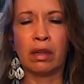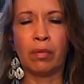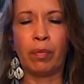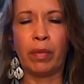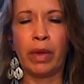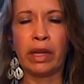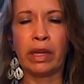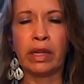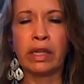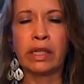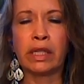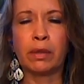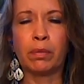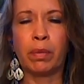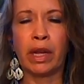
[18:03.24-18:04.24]
making
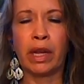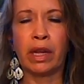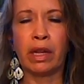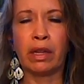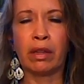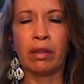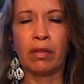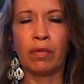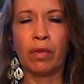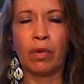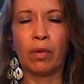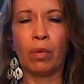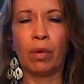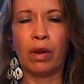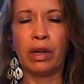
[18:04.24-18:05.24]
space
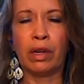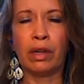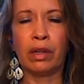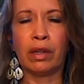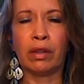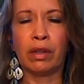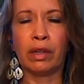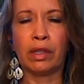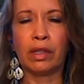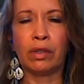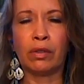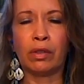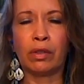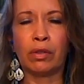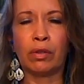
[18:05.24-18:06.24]
for what it is that
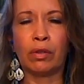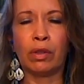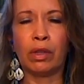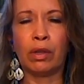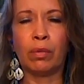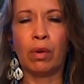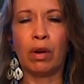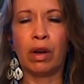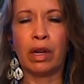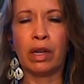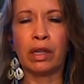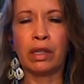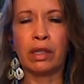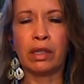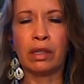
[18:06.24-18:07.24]
you truly
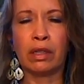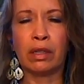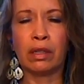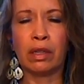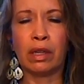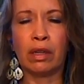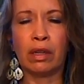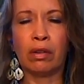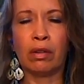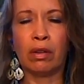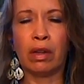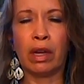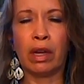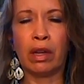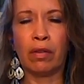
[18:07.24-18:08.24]
want in your
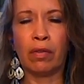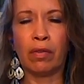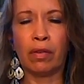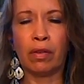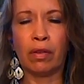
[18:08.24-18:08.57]
life,